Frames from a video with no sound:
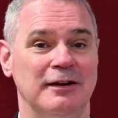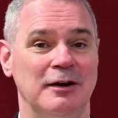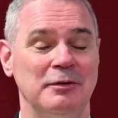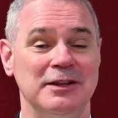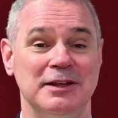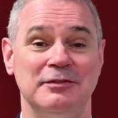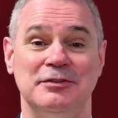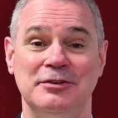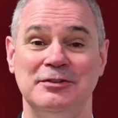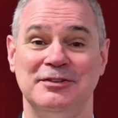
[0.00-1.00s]
I want to give
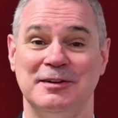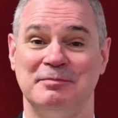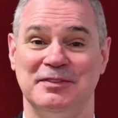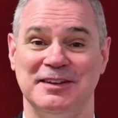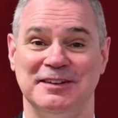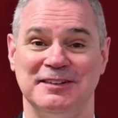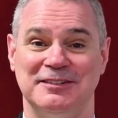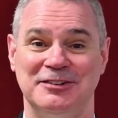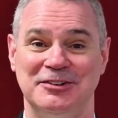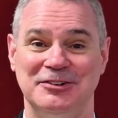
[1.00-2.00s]
you something
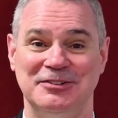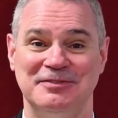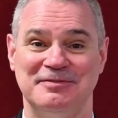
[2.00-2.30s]
to do.